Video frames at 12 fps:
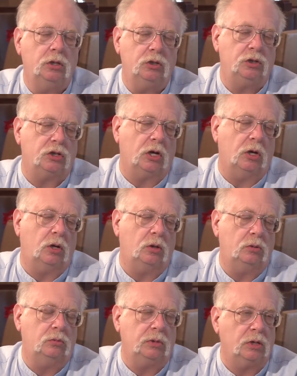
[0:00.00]

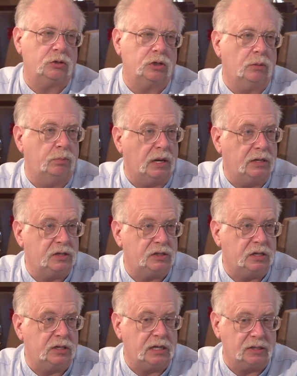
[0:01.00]
So there's abundant
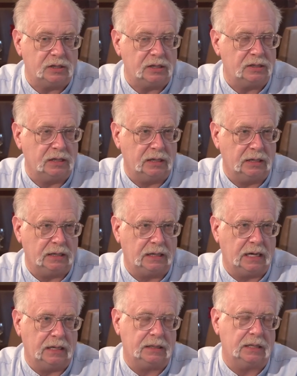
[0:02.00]
statistics that
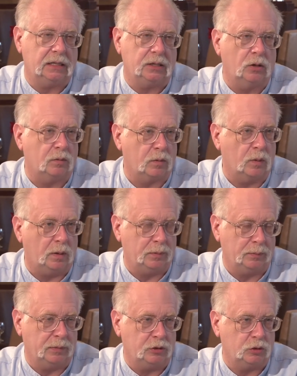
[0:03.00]
indicate that the
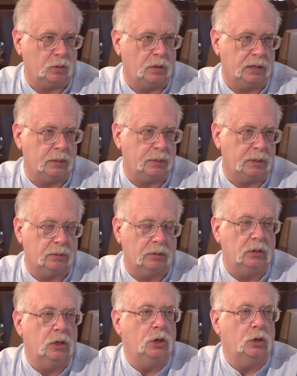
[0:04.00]
overwhelming majority of people
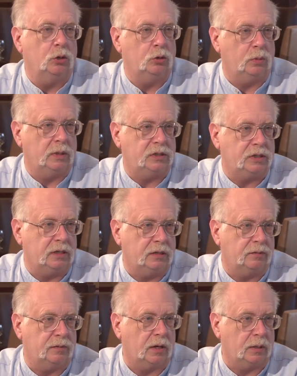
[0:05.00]
who
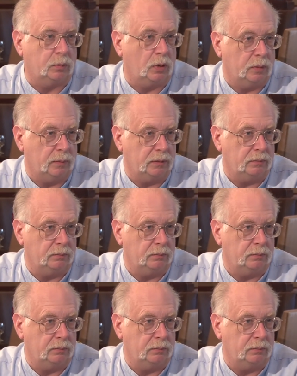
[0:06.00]
receive unemployment